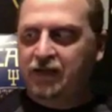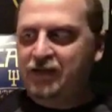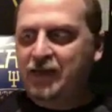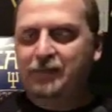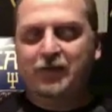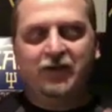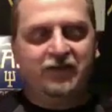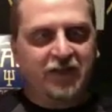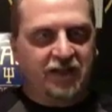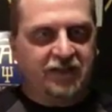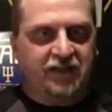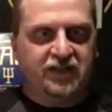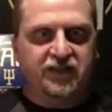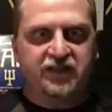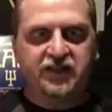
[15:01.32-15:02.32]
Came out in
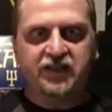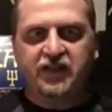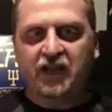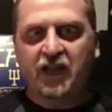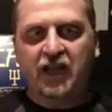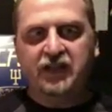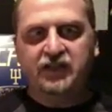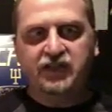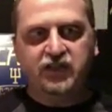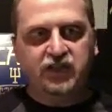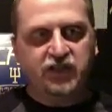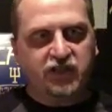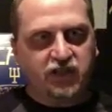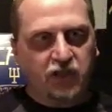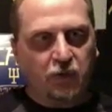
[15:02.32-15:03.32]
1968.
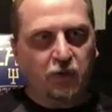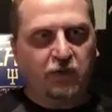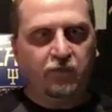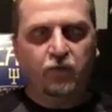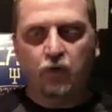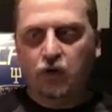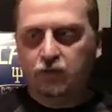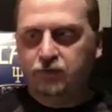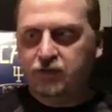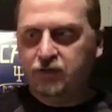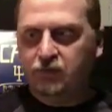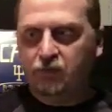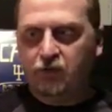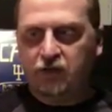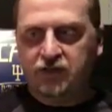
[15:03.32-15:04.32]
Joey
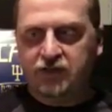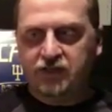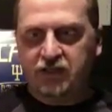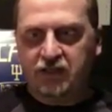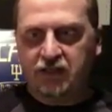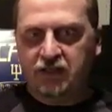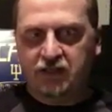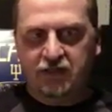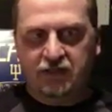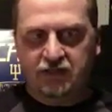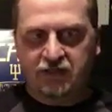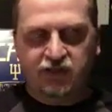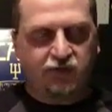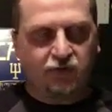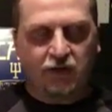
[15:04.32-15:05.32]
Foreman was a
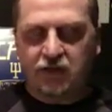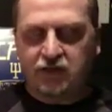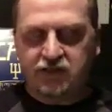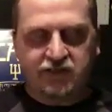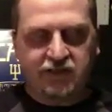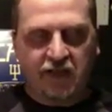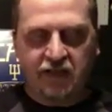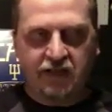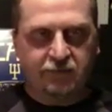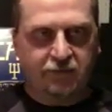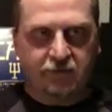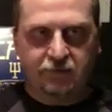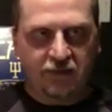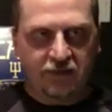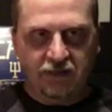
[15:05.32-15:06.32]
straight stand-up
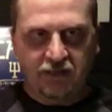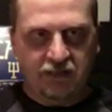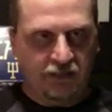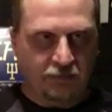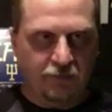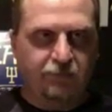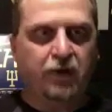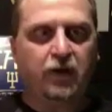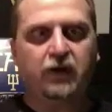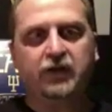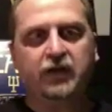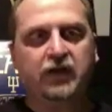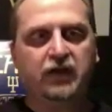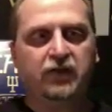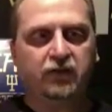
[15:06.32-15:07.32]
comedian. He wasn't part of
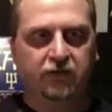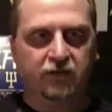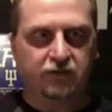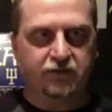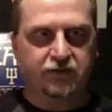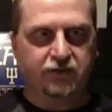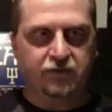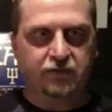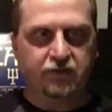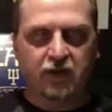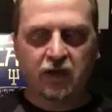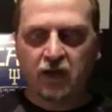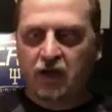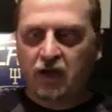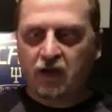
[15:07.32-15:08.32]
the counterculture.
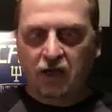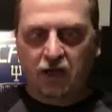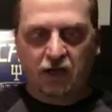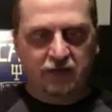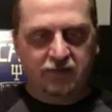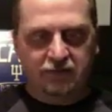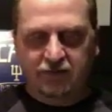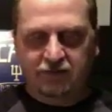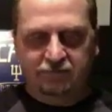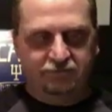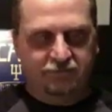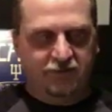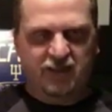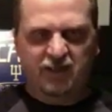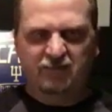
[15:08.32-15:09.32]
He
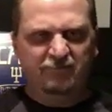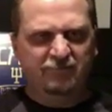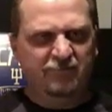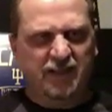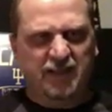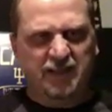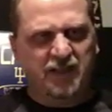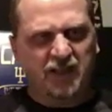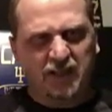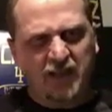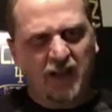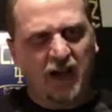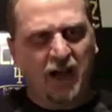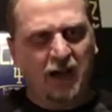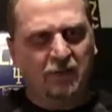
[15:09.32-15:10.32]
was in like
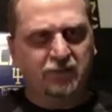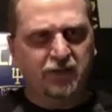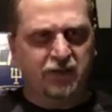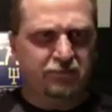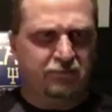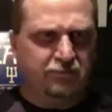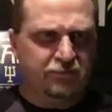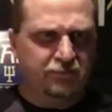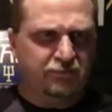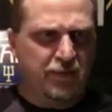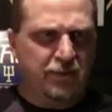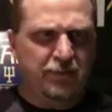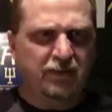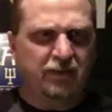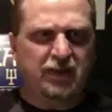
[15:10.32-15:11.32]
sitcoms and
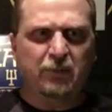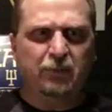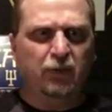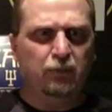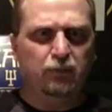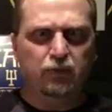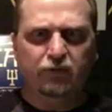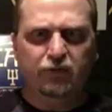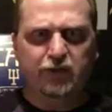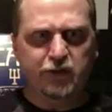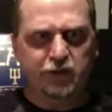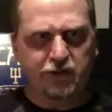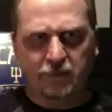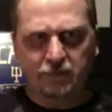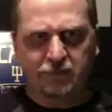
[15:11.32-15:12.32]
maybe a couple of movies
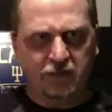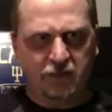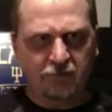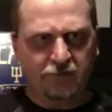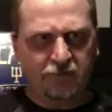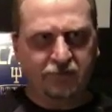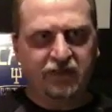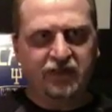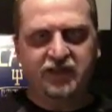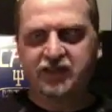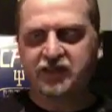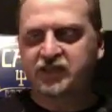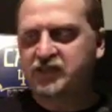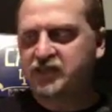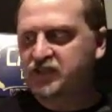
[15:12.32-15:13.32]
or something in the 50s,
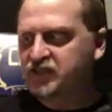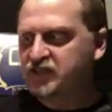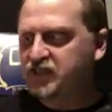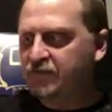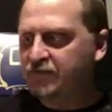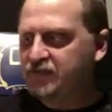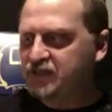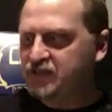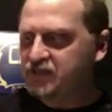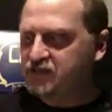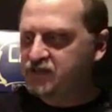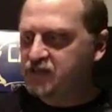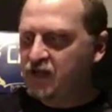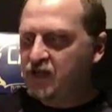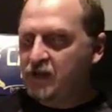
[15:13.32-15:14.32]
60s, and
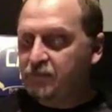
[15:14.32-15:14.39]
70s.